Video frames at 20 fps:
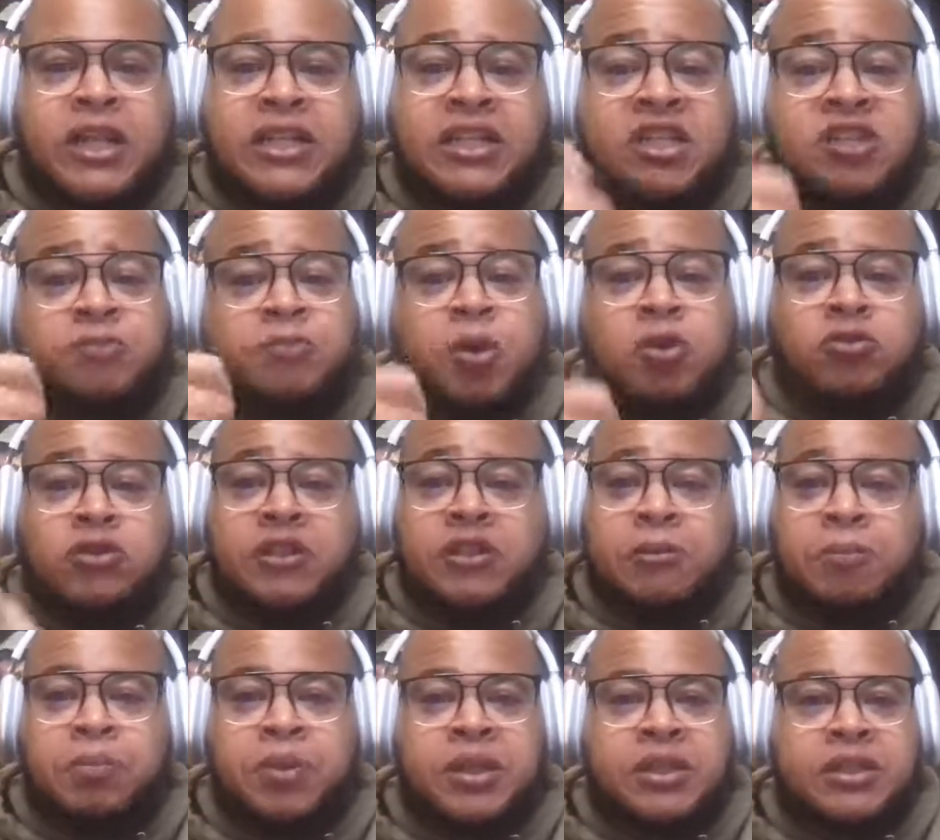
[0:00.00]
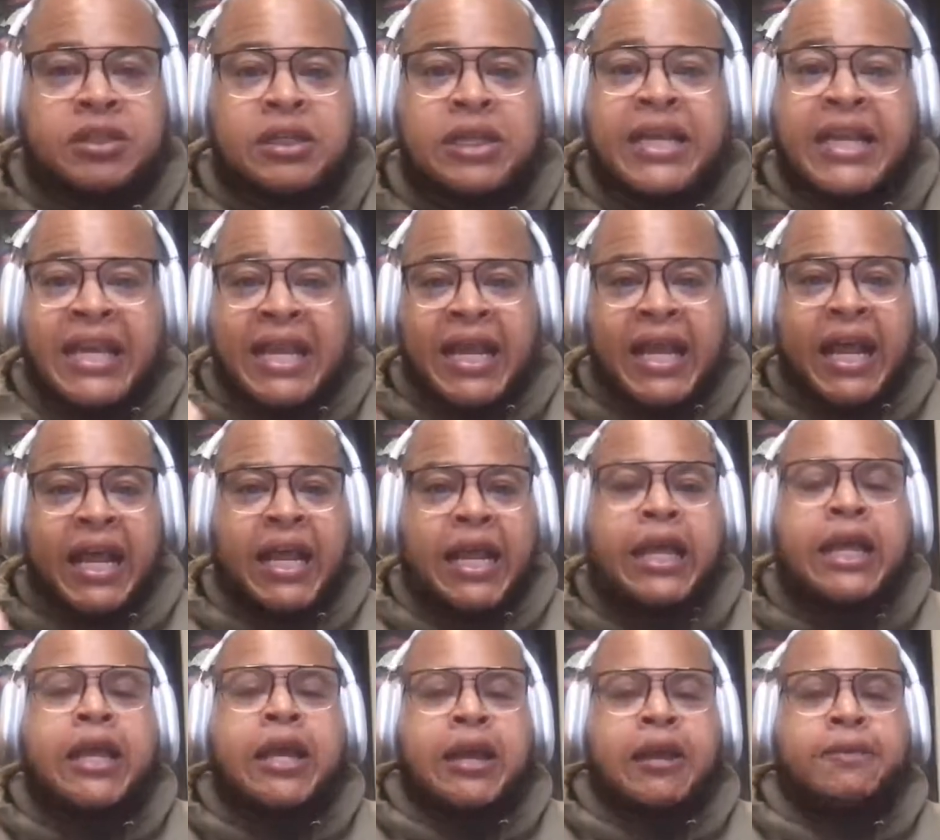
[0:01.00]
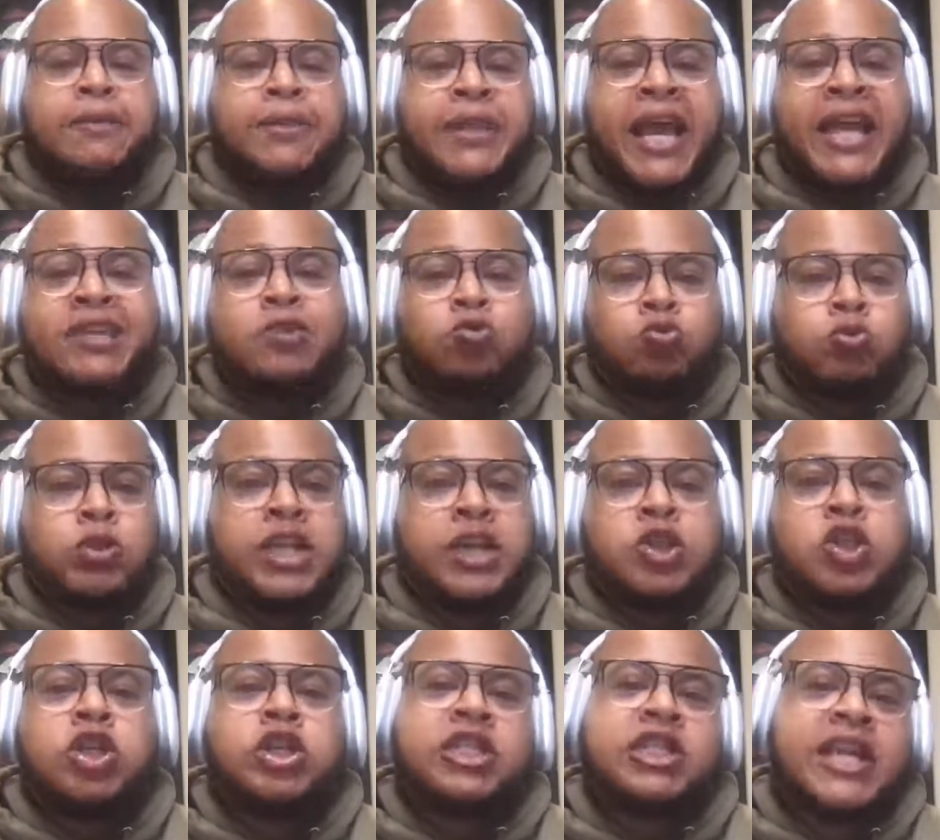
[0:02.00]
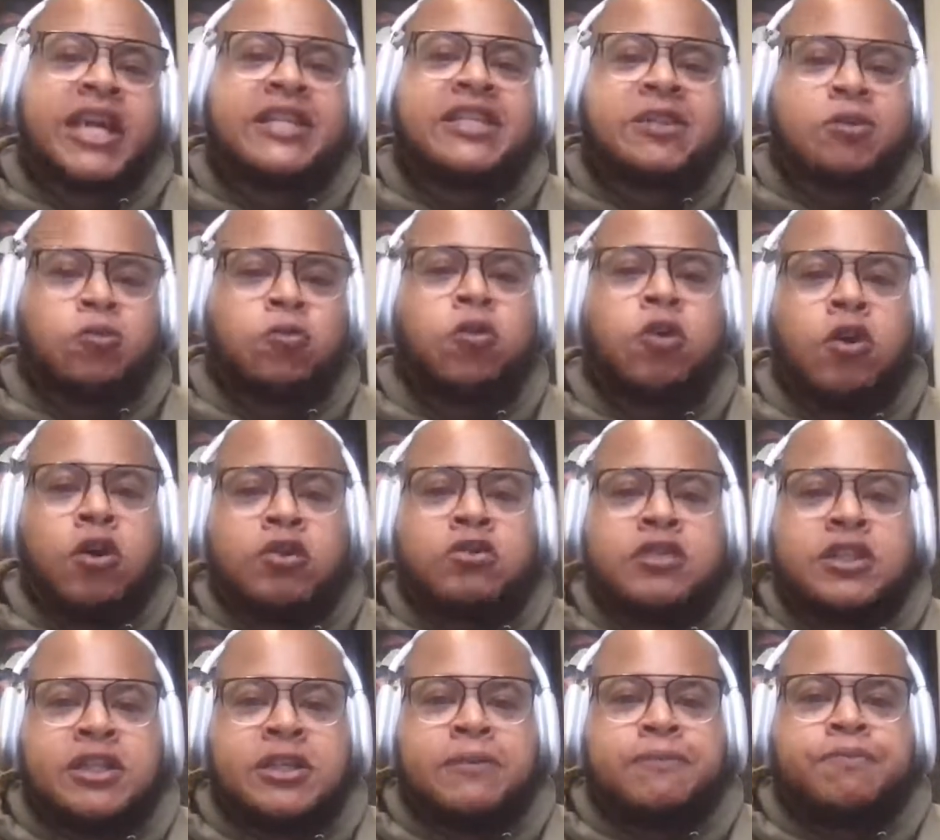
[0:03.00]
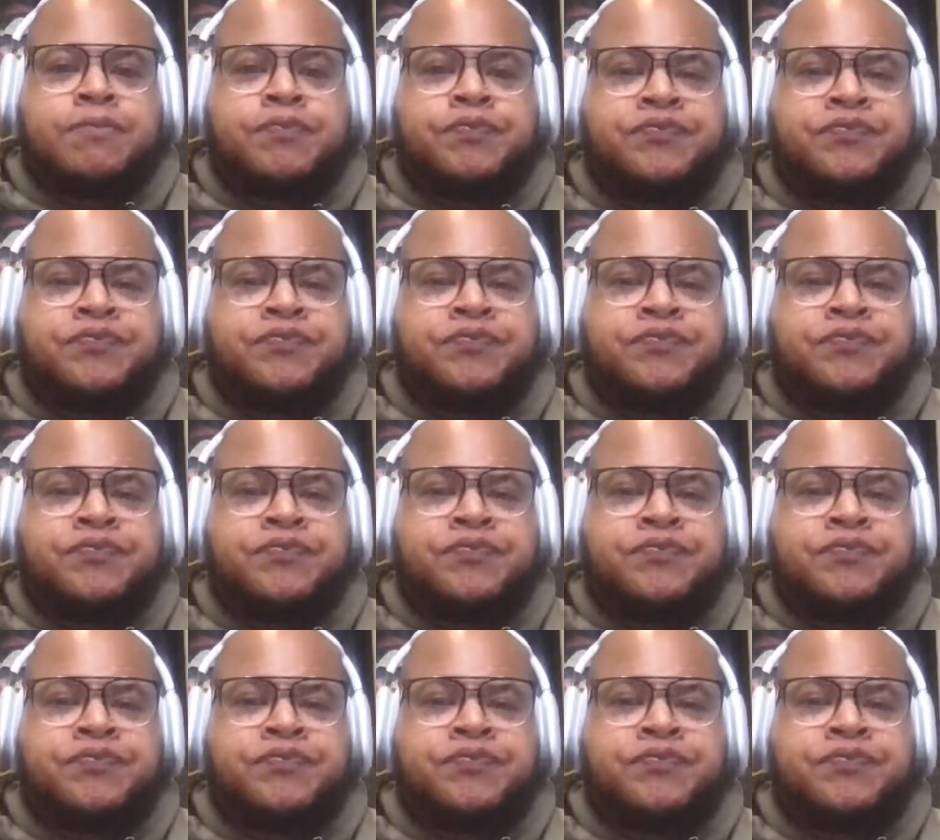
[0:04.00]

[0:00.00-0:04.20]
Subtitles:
I just posted a picture. You're chasing royalty.